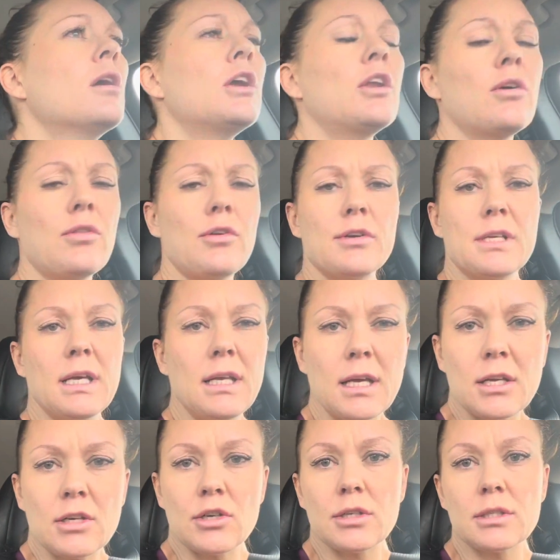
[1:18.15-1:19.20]
They're
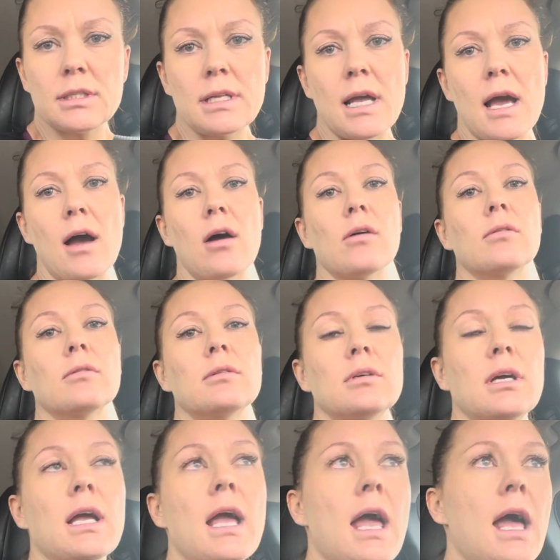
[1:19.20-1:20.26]
teenagers now,
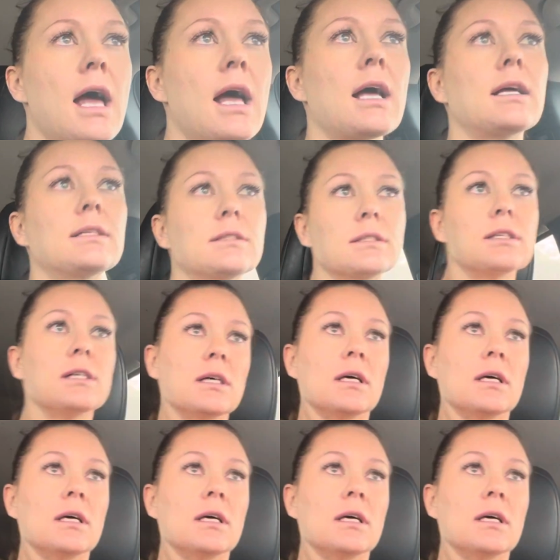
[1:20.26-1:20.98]
and